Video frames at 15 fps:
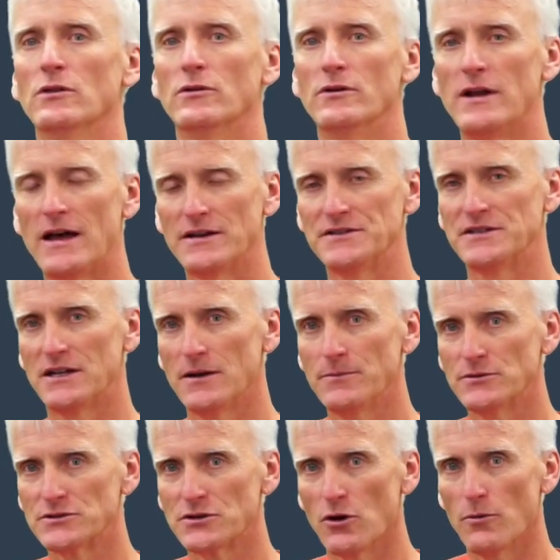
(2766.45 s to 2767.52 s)
learn how to set up
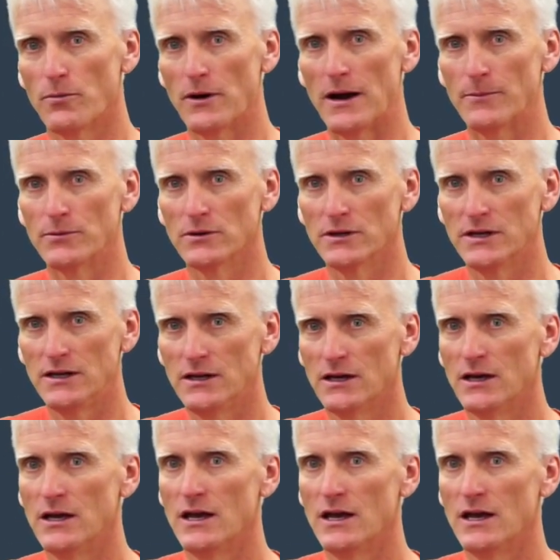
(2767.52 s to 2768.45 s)
your scope properly